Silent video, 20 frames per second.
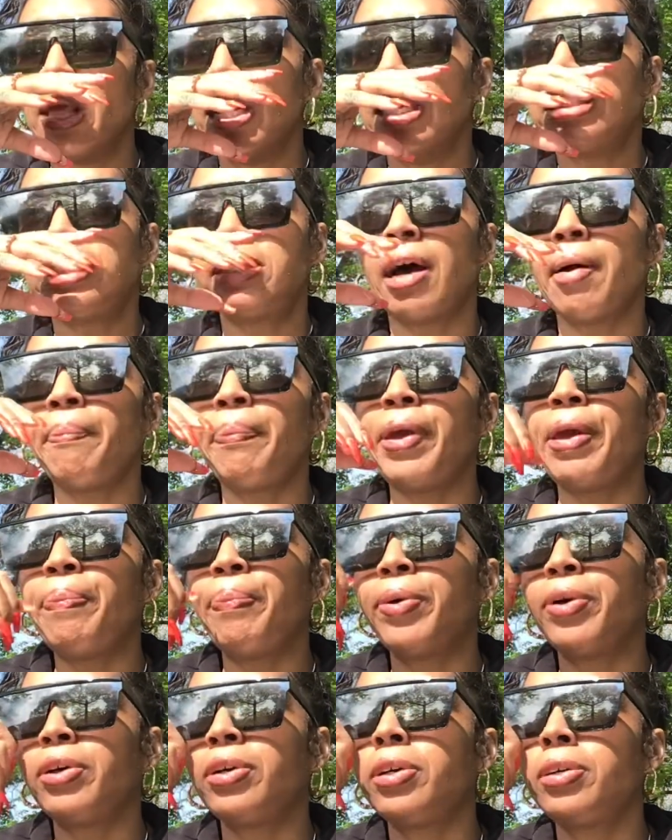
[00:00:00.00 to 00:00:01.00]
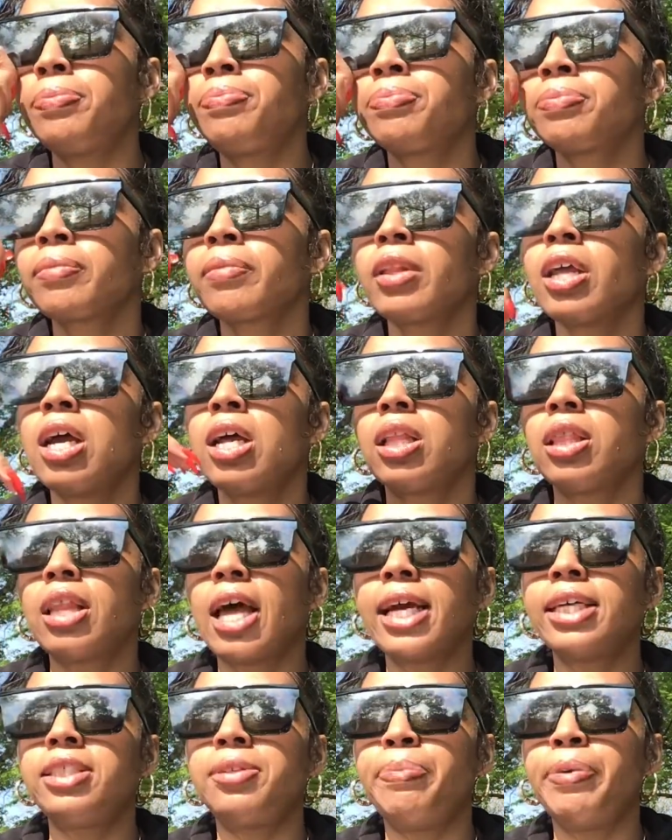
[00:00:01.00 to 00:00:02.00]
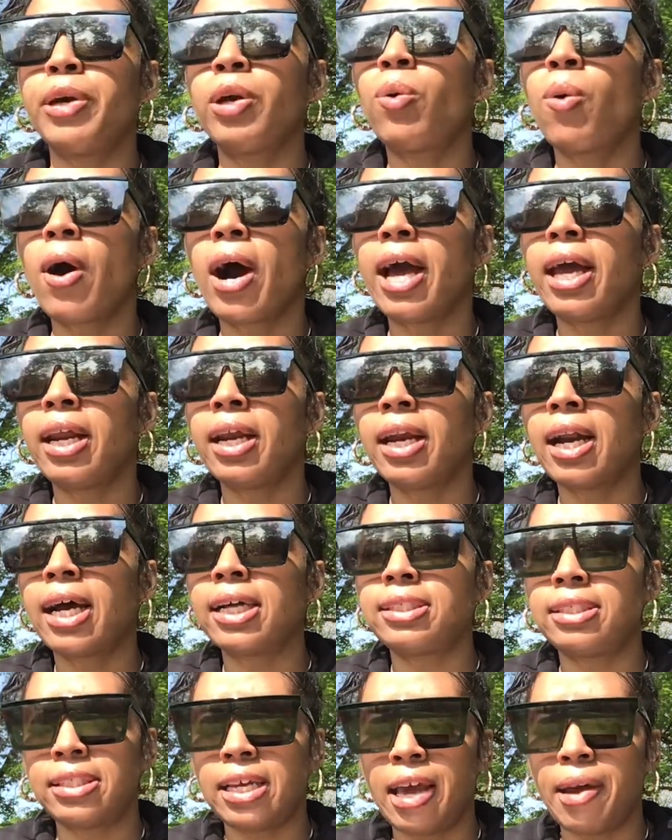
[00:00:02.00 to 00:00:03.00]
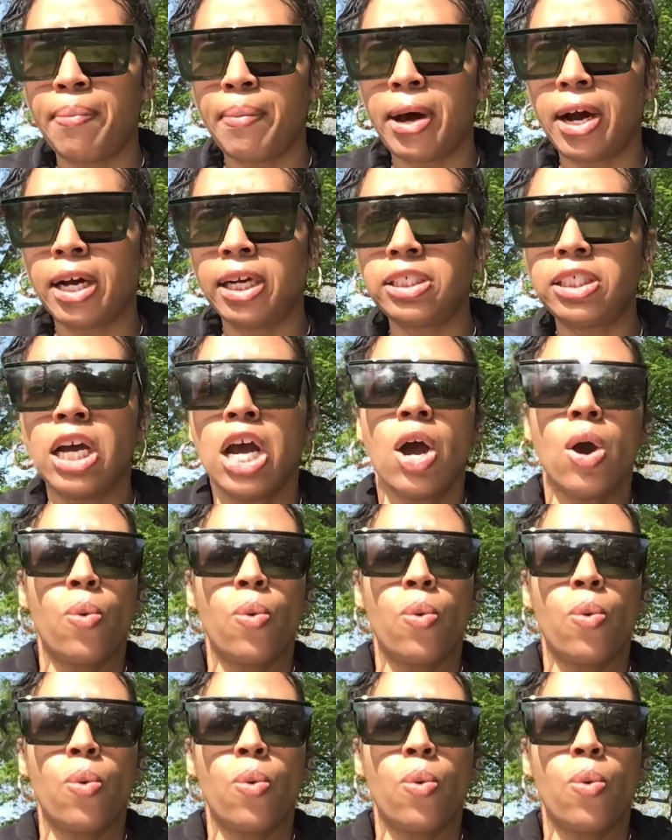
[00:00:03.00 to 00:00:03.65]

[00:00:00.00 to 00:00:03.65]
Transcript: Some people like to be quiet and not say much,